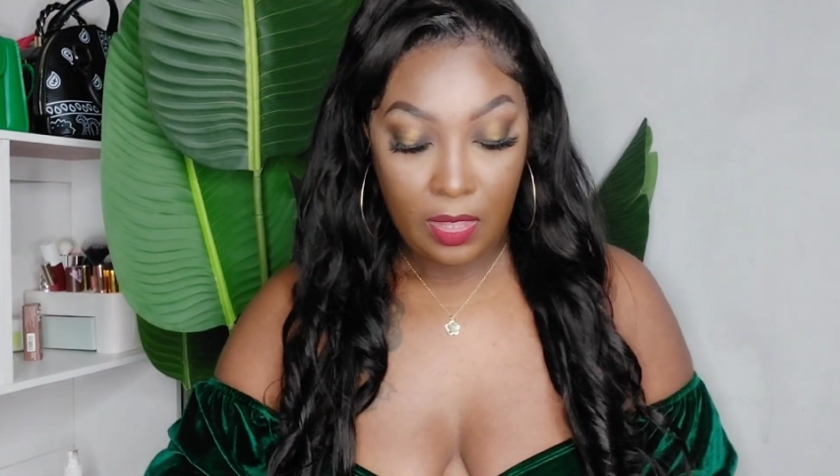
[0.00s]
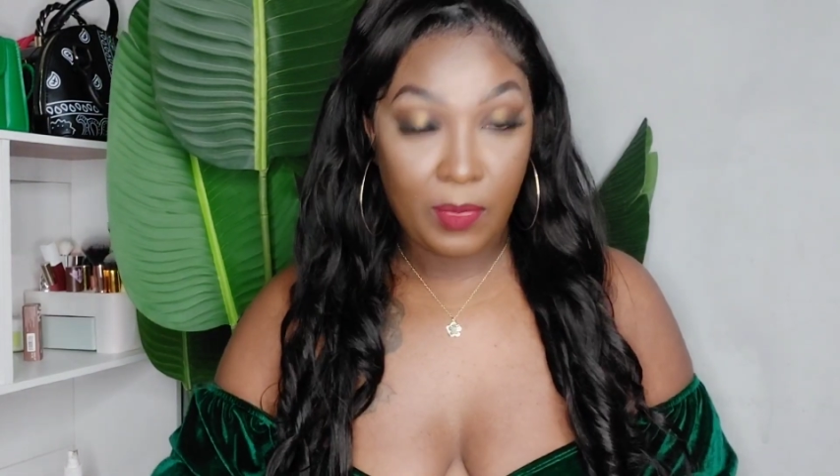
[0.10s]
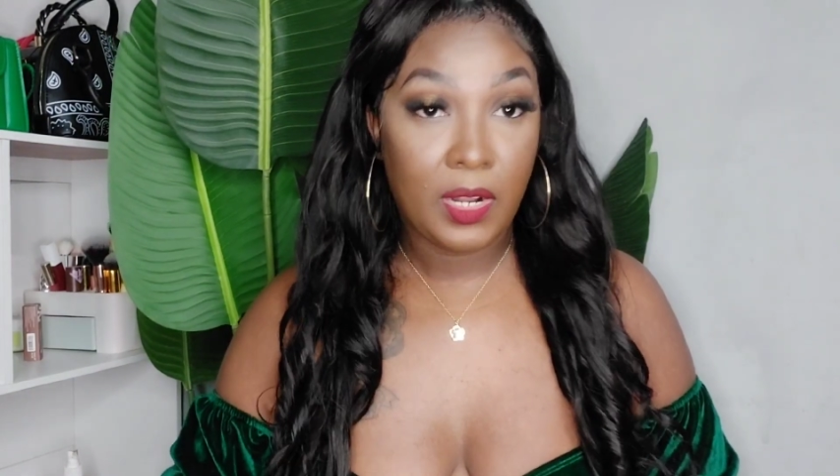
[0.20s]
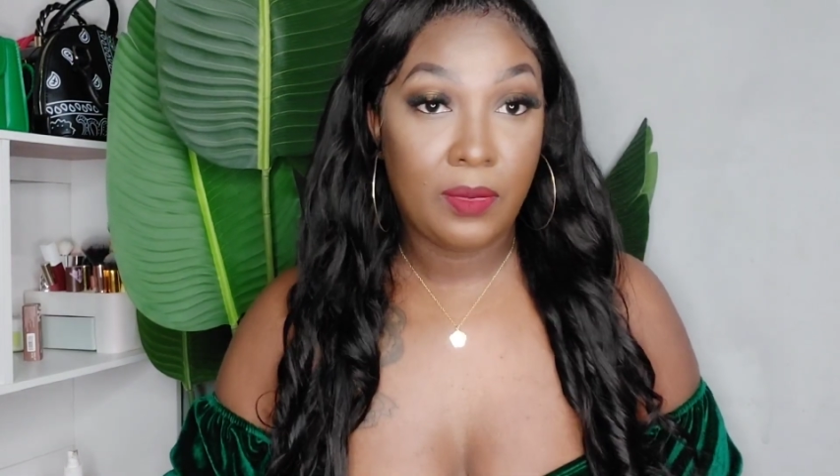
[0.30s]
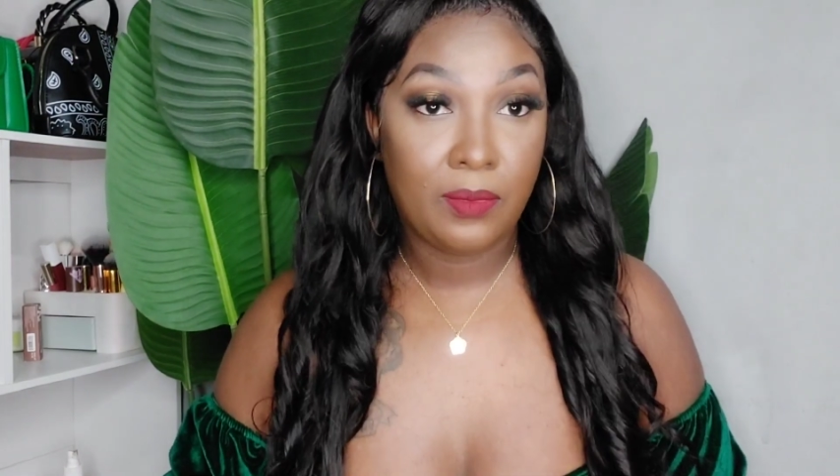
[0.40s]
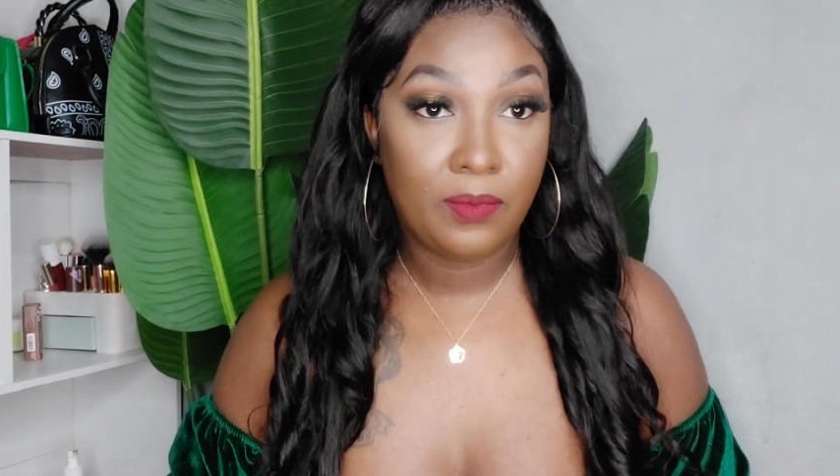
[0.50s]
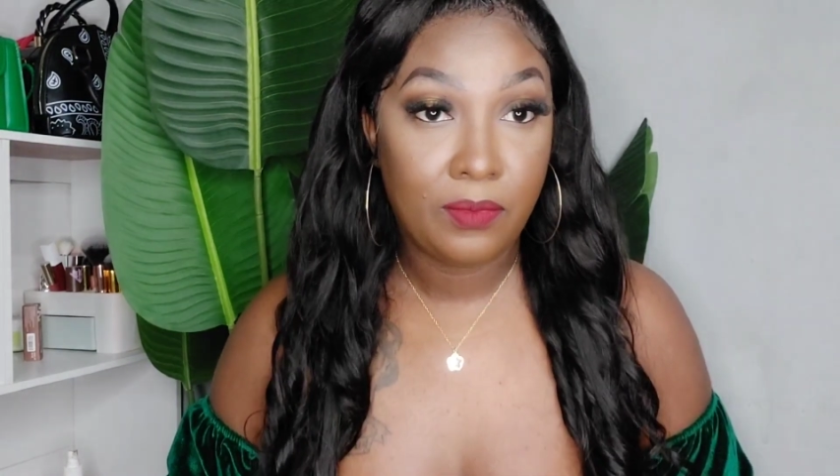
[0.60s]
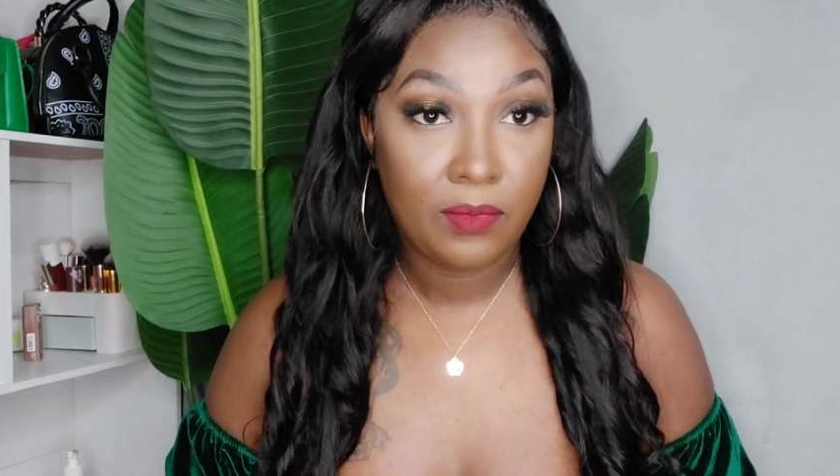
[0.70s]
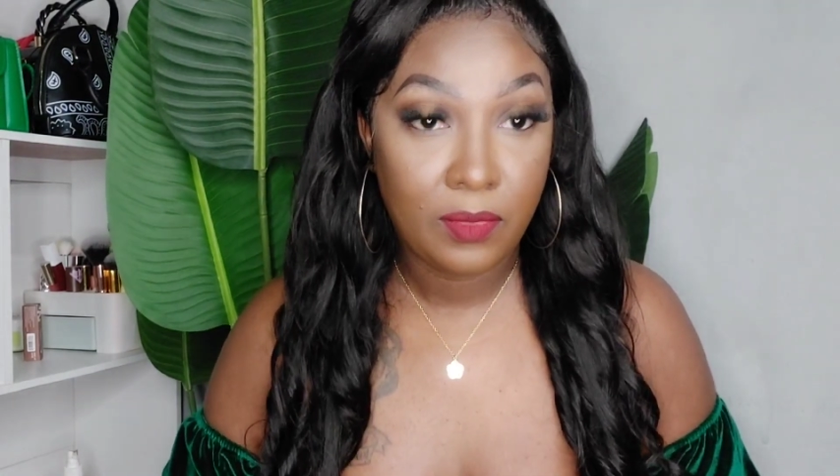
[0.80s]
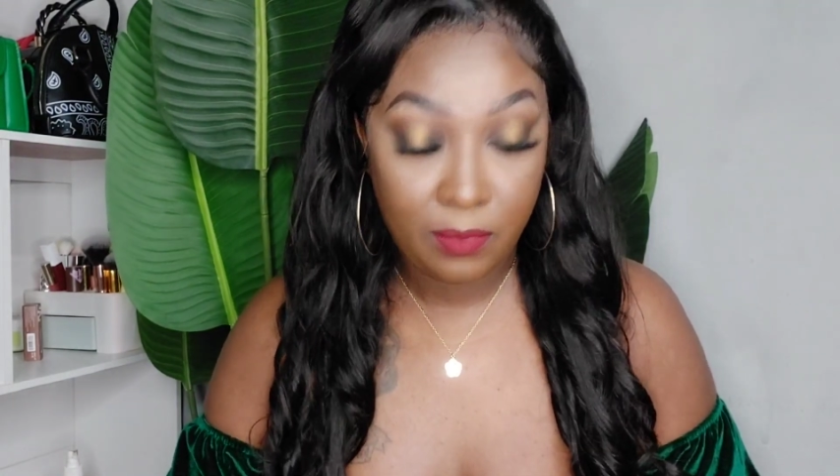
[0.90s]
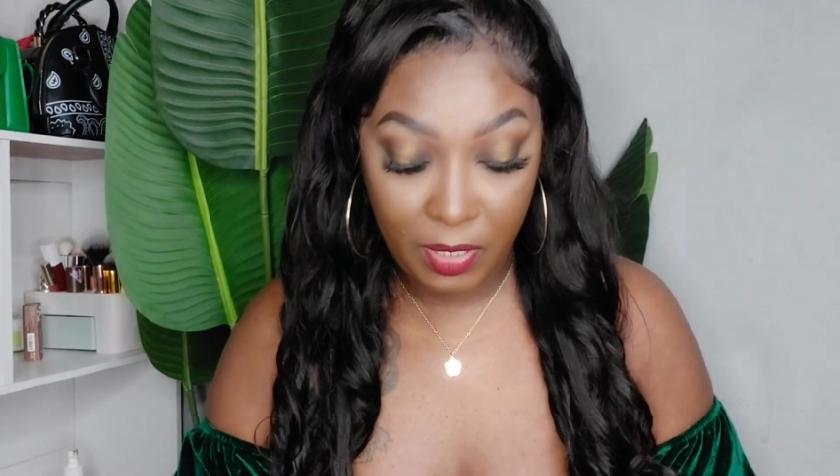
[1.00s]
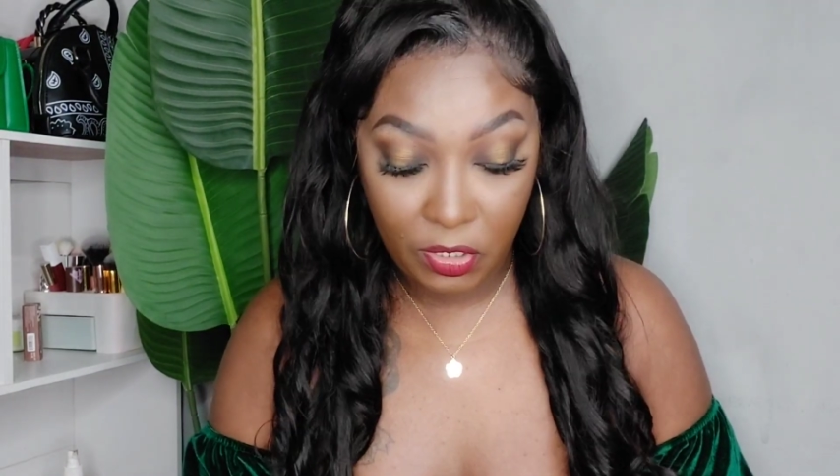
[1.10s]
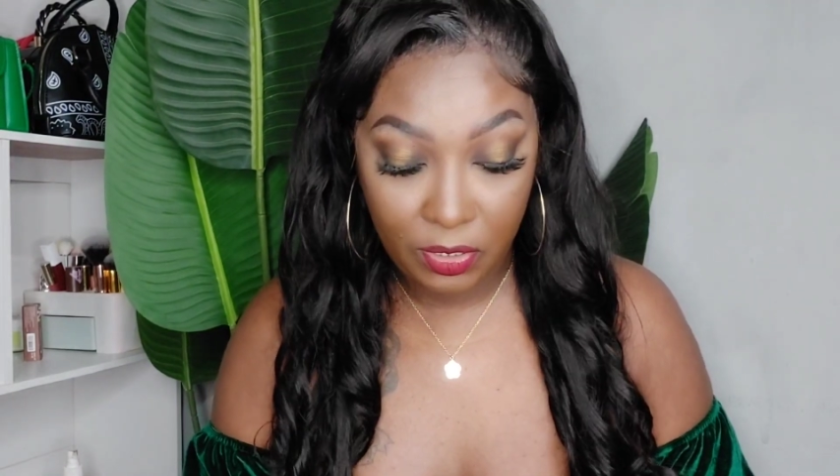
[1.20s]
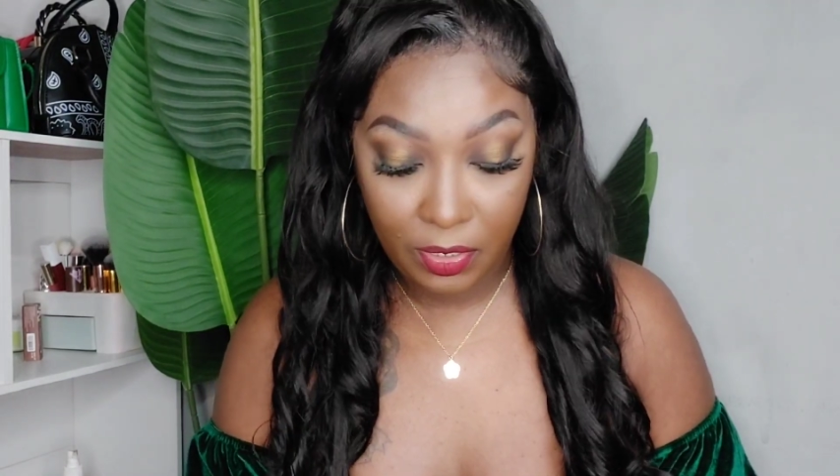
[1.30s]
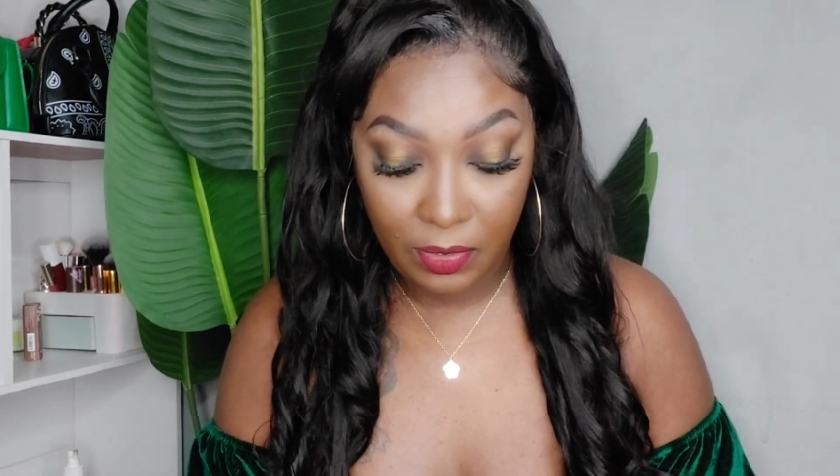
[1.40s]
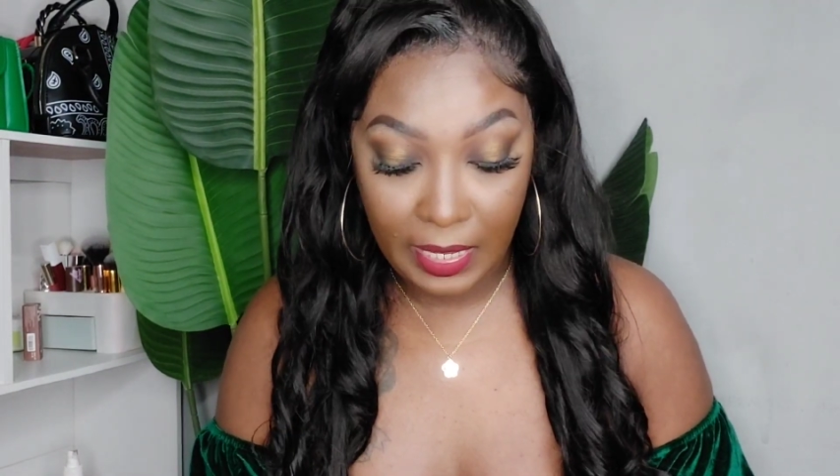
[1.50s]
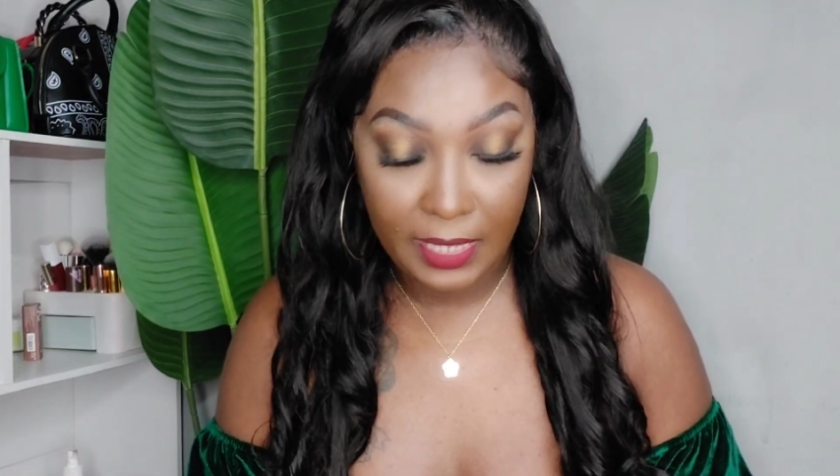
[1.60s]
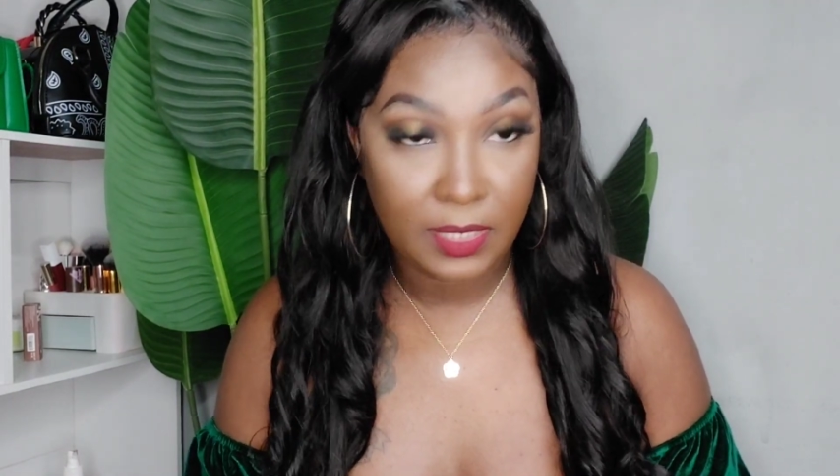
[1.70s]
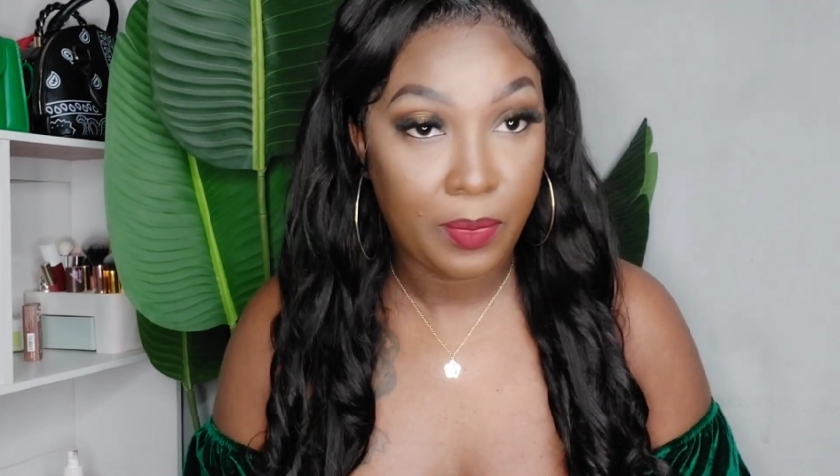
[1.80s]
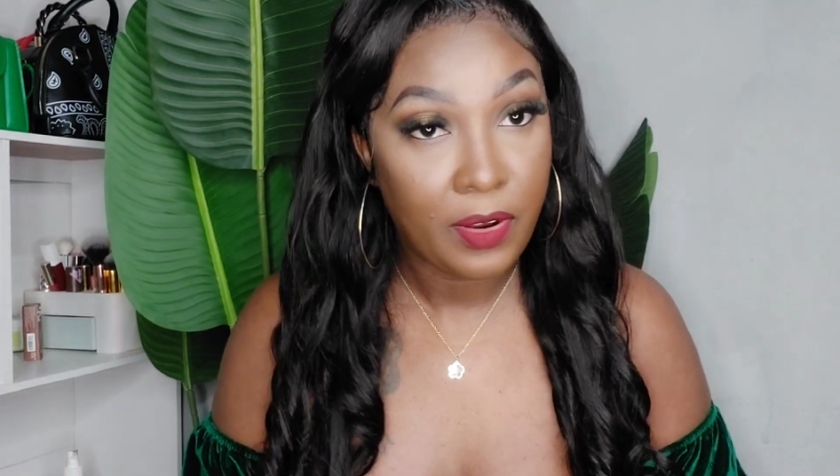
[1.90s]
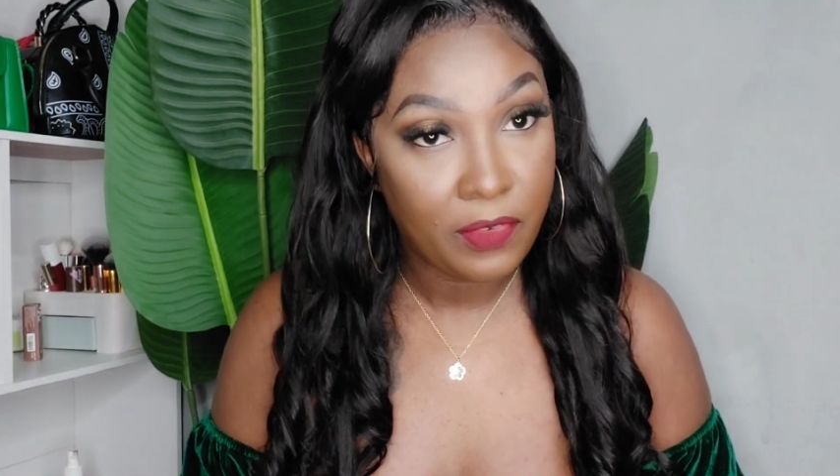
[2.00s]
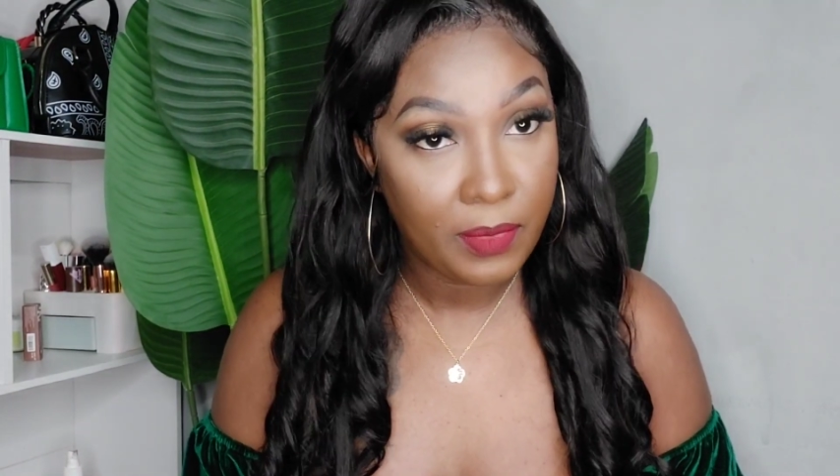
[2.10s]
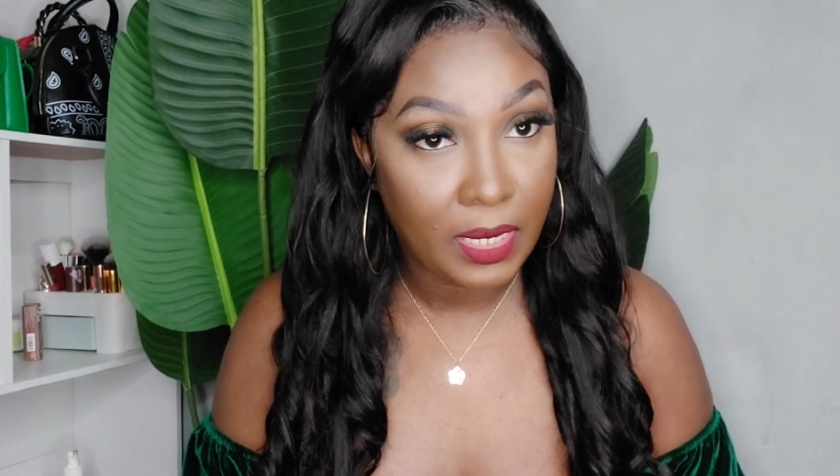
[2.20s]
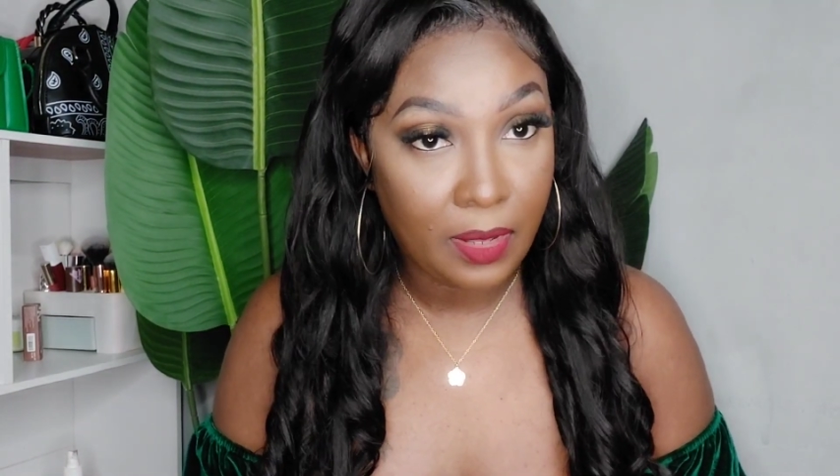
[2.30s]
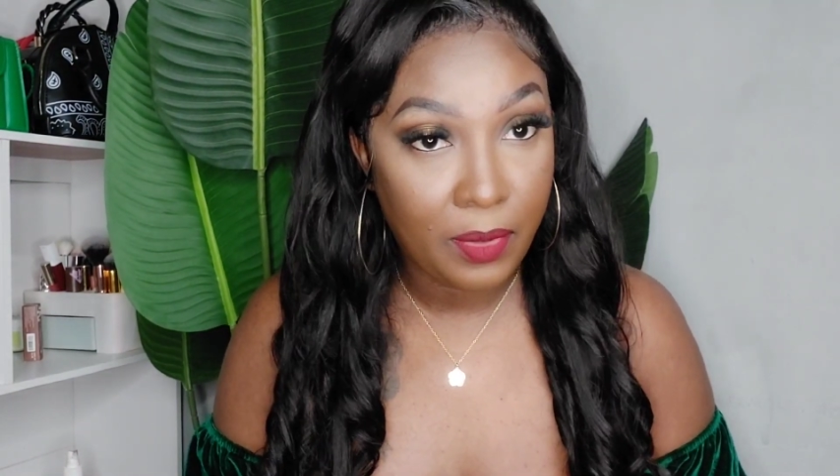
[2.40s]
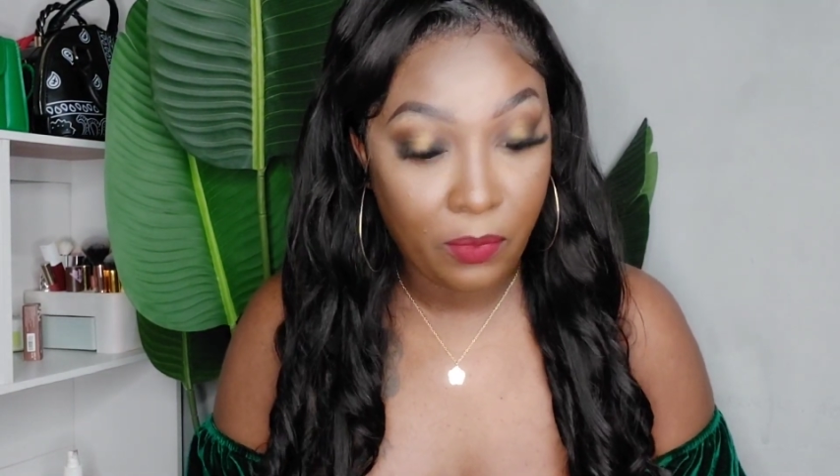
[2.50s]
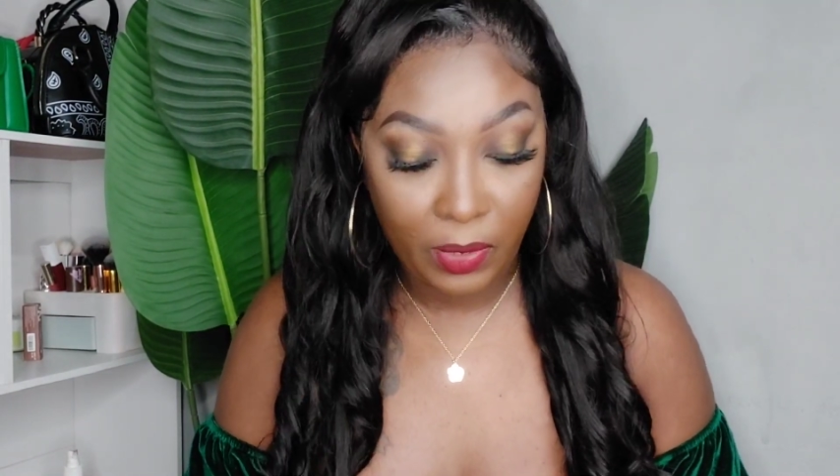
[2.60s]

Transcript: I'm gonna be showing you guys the perfume that I'll be